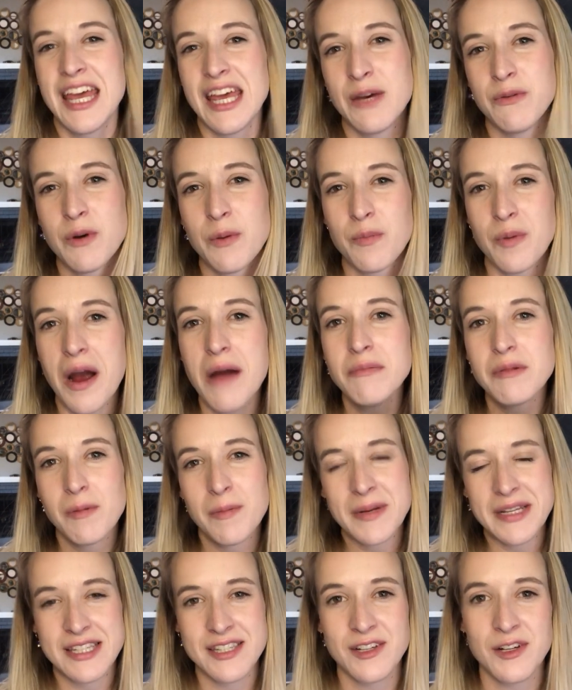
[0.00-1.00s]
It will
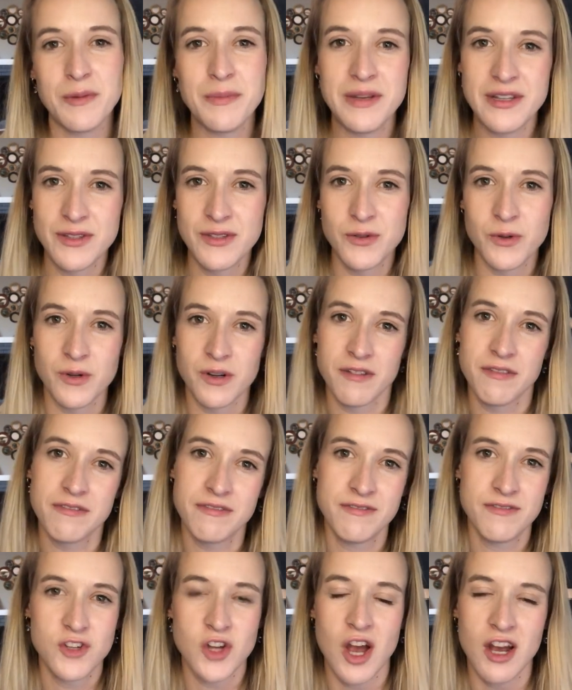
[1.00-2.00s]
probably still be sort of
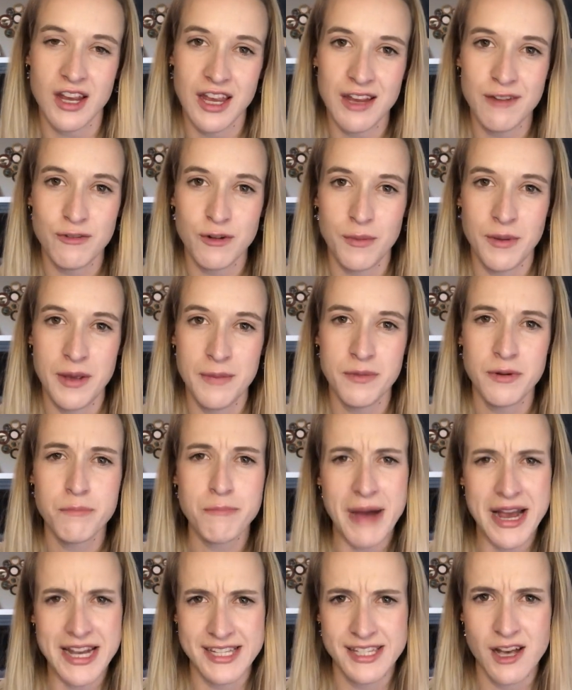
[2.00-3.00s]
shocking for people,
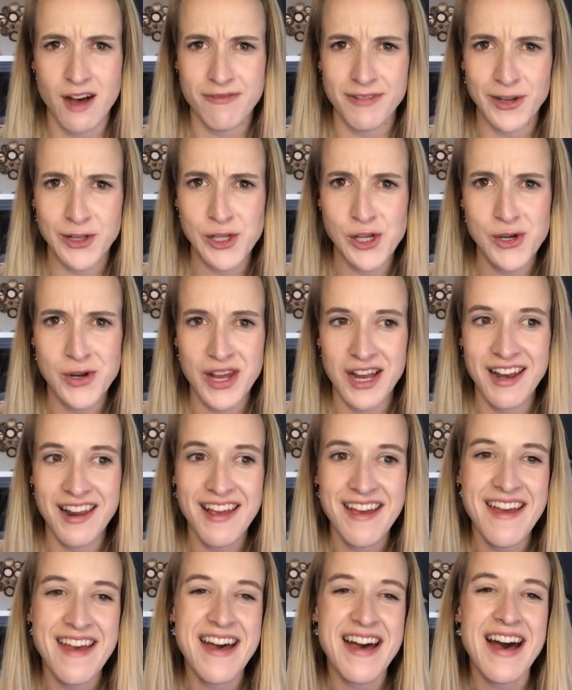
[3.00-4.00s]
myself included.
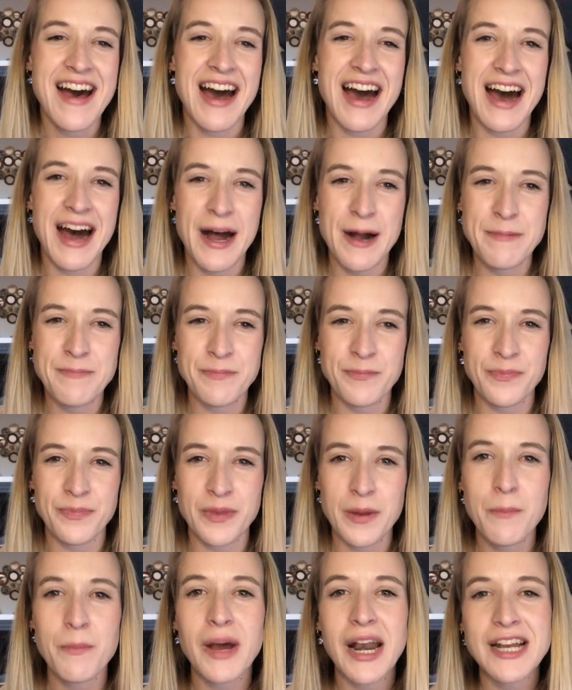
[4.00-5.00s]
Um,
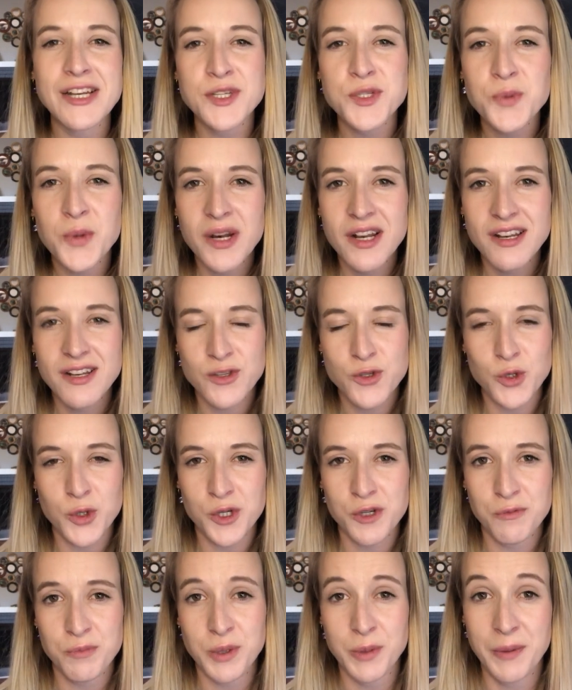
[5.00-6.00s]
but I just wanted to
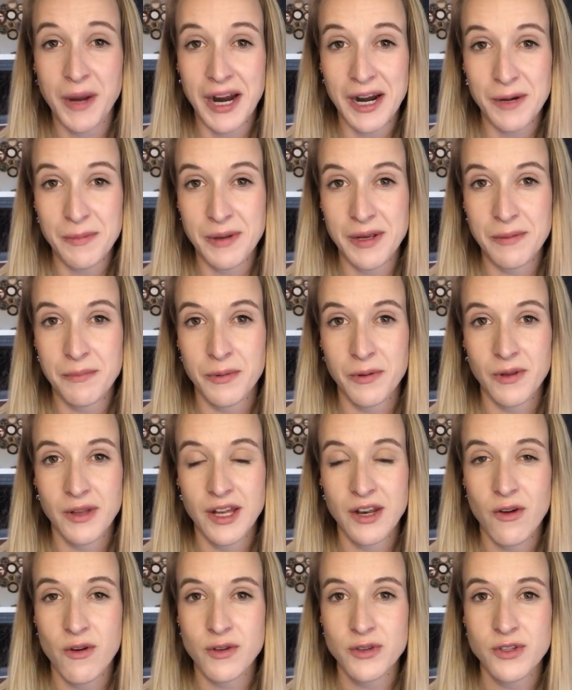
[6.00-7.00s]
sort of prepare people
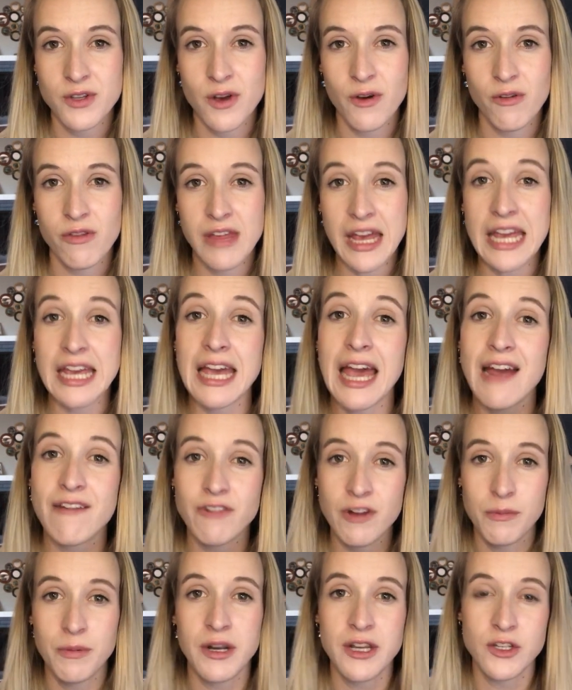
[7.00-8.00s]
and also thank
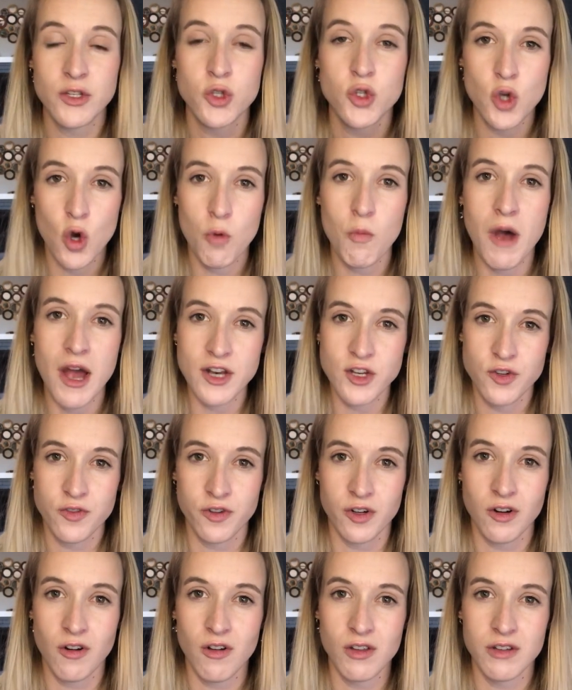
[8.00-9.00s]
everybody so much
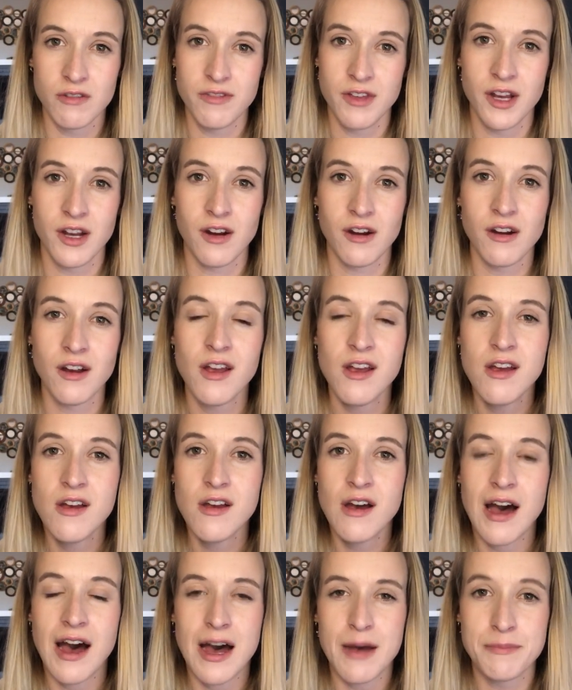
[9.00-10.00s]
for all of their
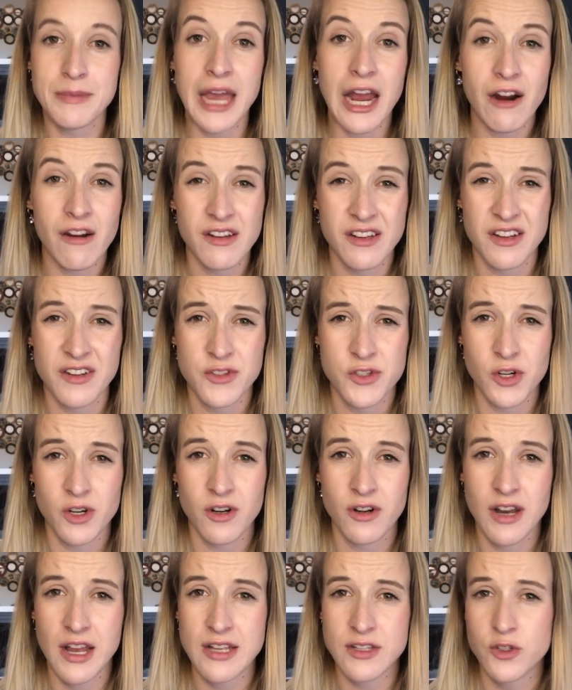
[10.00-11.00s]
um, care and
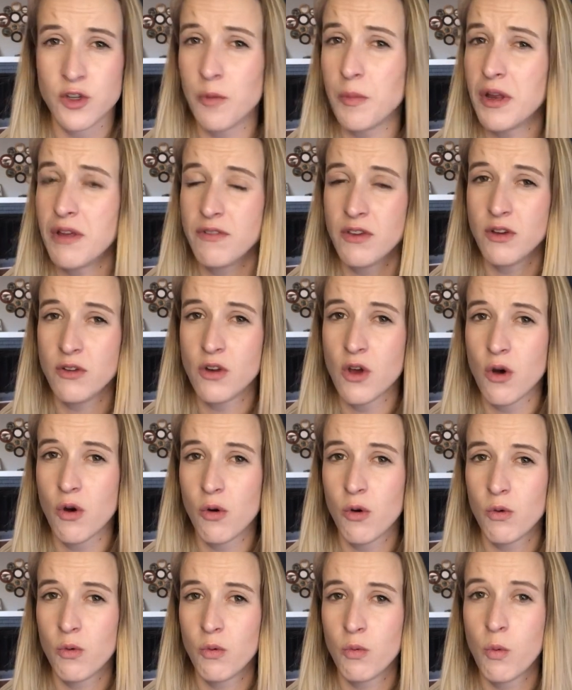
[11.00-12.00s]
concern. As so many of you
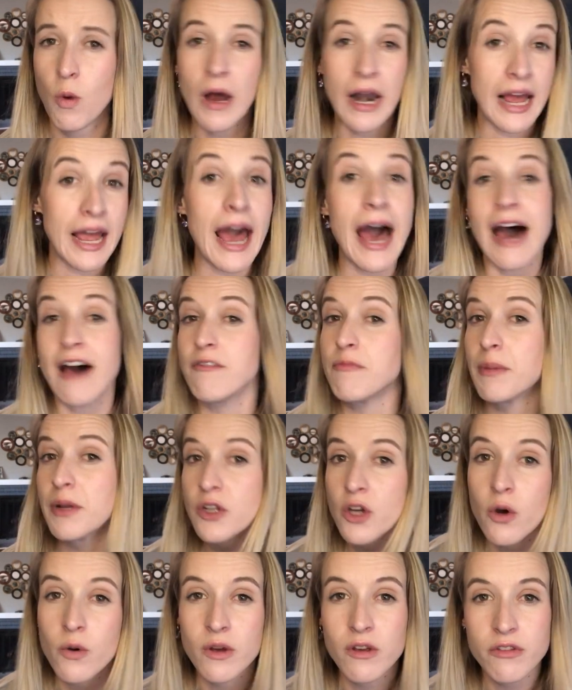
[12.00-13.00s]
know, what I have
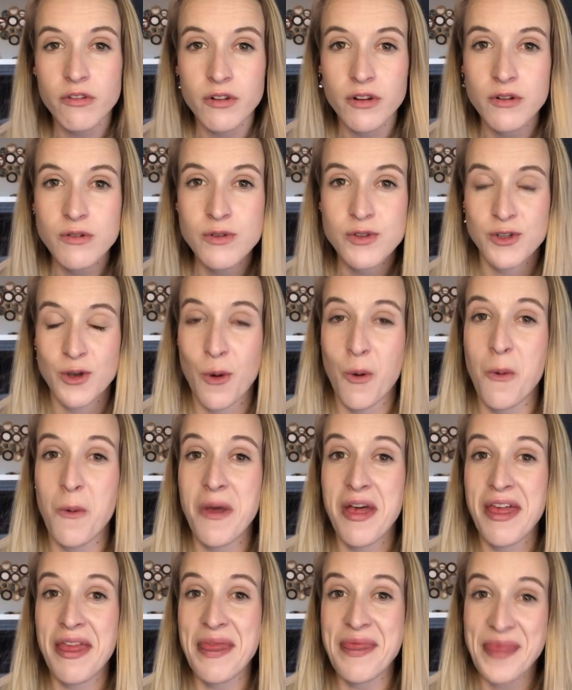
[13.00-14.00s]
been going through. So
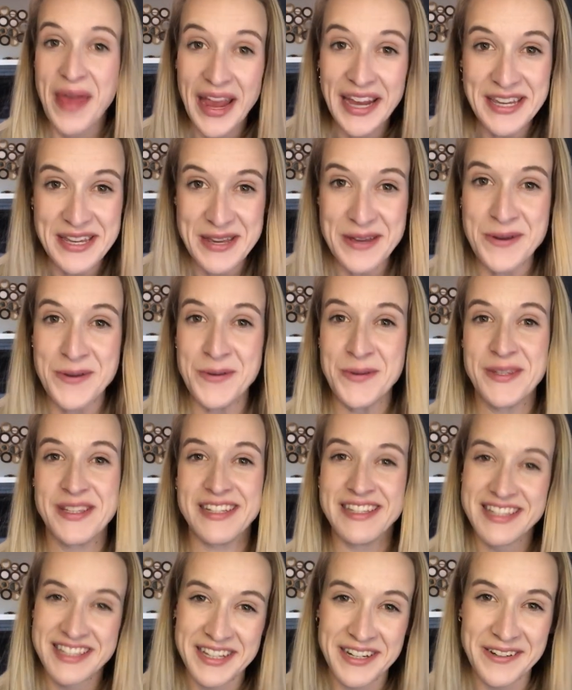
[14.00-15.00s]
thank you
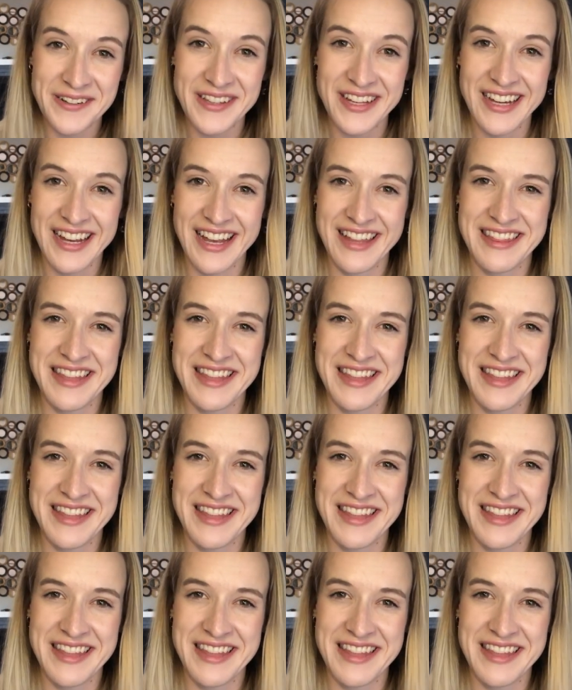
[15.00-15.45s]
sincerely